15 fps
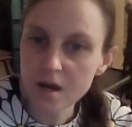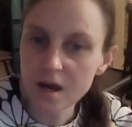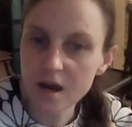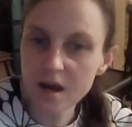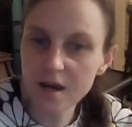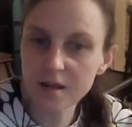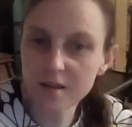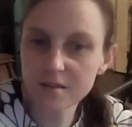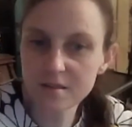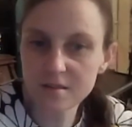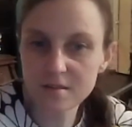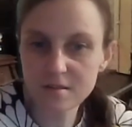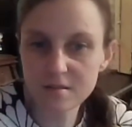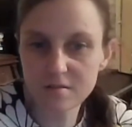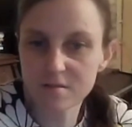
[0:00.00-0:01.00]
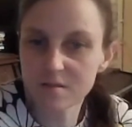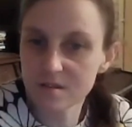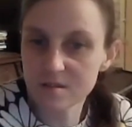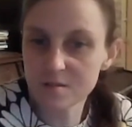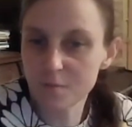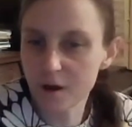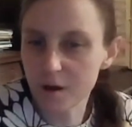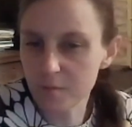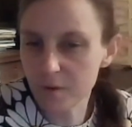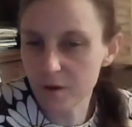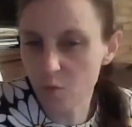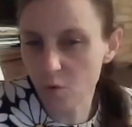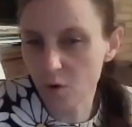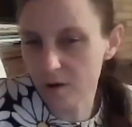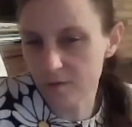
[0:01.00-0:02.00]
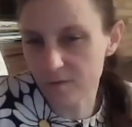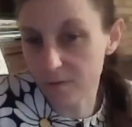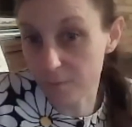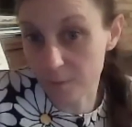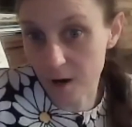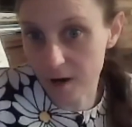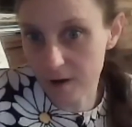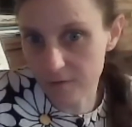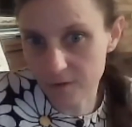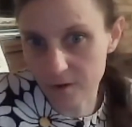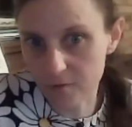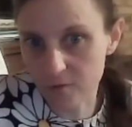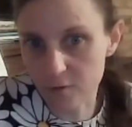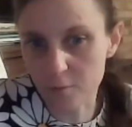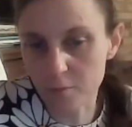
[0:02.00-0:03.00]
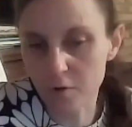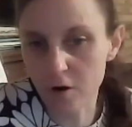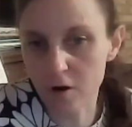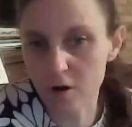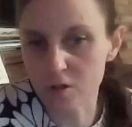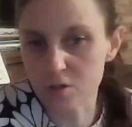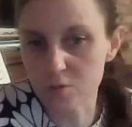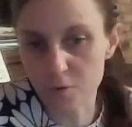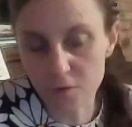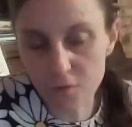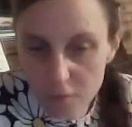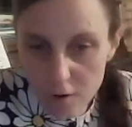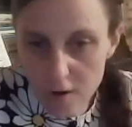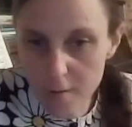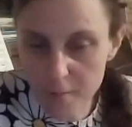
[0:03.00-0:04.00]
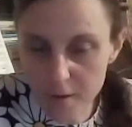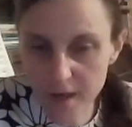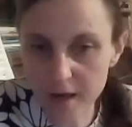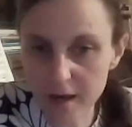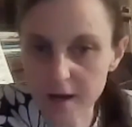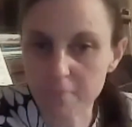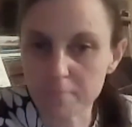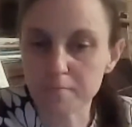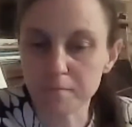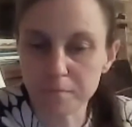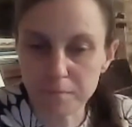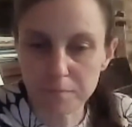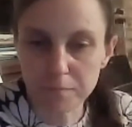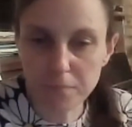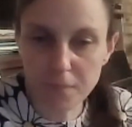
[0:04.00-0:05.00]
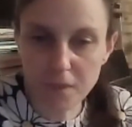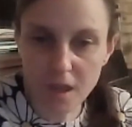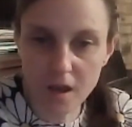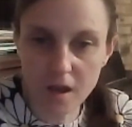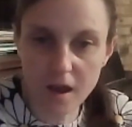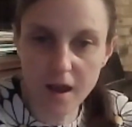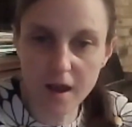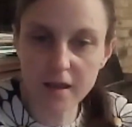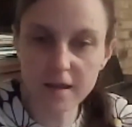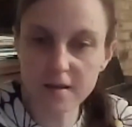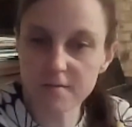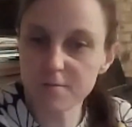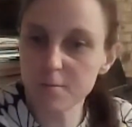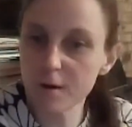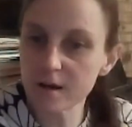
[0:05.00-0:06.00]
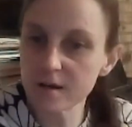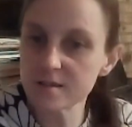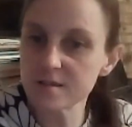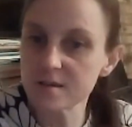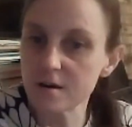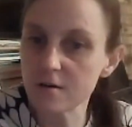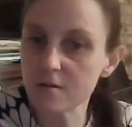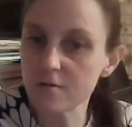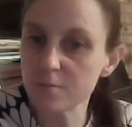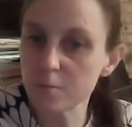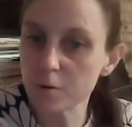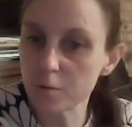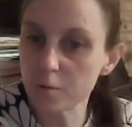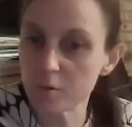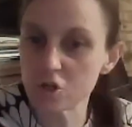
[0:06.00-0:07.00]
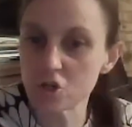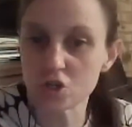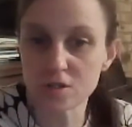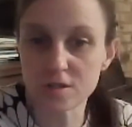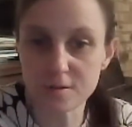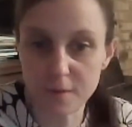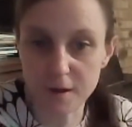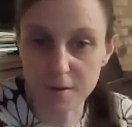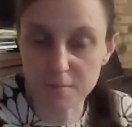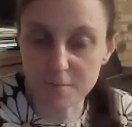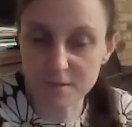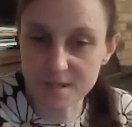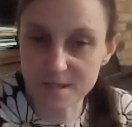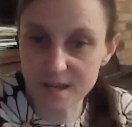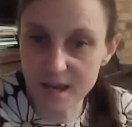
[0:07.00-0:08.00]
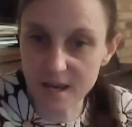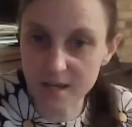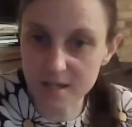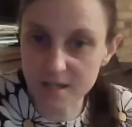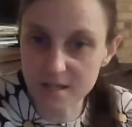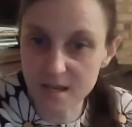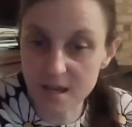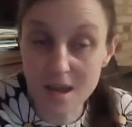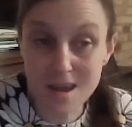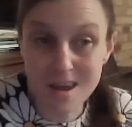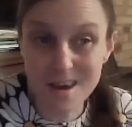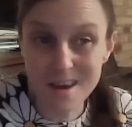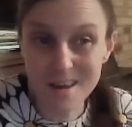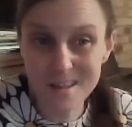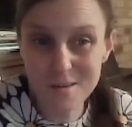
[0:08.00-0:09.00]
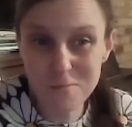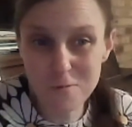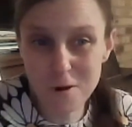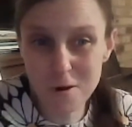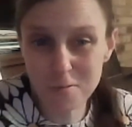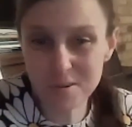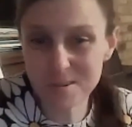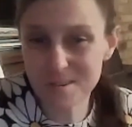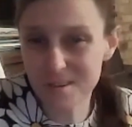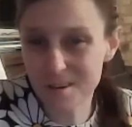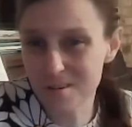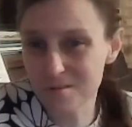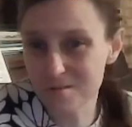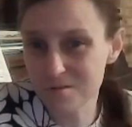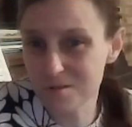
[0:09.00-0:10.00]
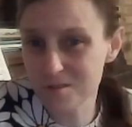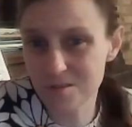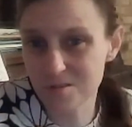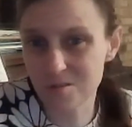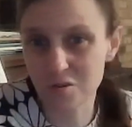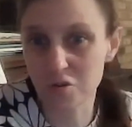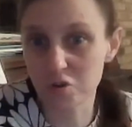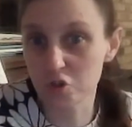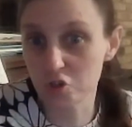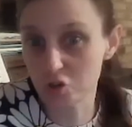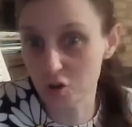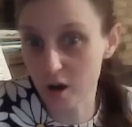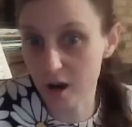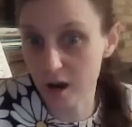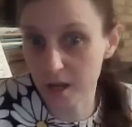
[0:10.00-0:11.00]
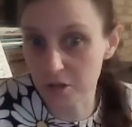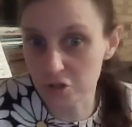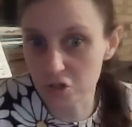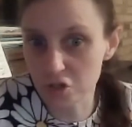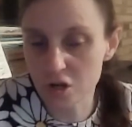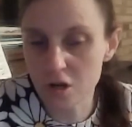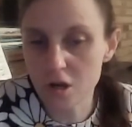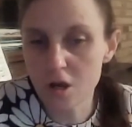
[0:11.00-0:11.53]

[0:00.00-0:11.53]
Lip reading: And this might be one of my favorite parts. Before I begin, I give myself permission to make mistakes. And that probably sounds strange.